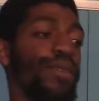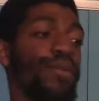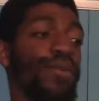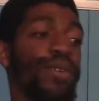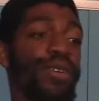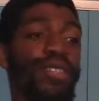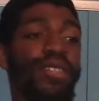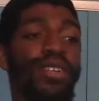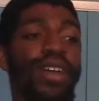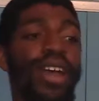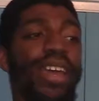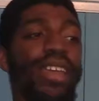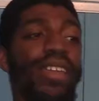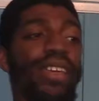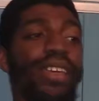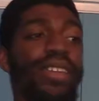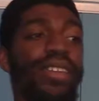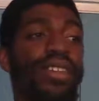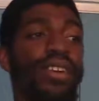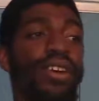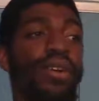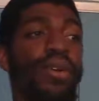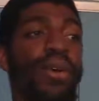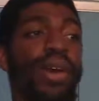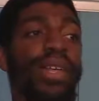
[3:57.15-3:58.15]
which I didn't
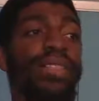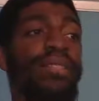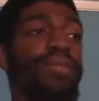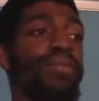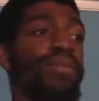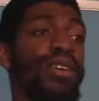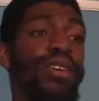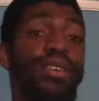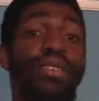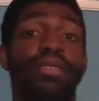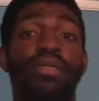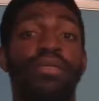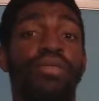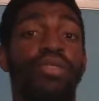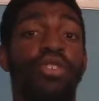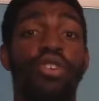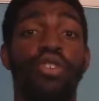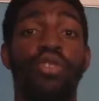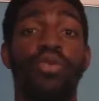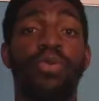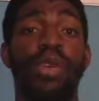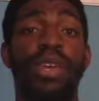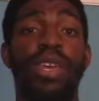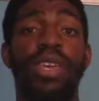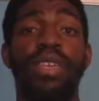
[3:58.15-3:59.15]
know because
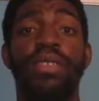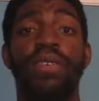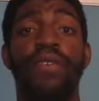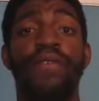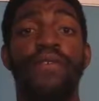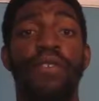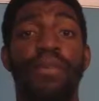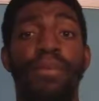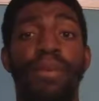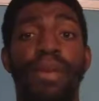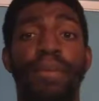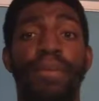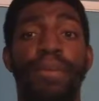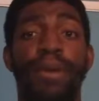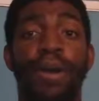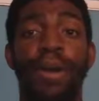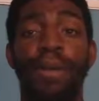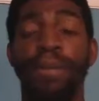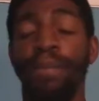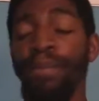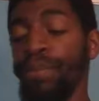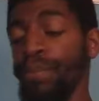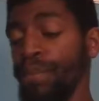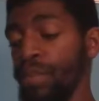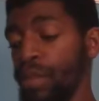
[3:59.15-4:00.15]
turns were easy for me, but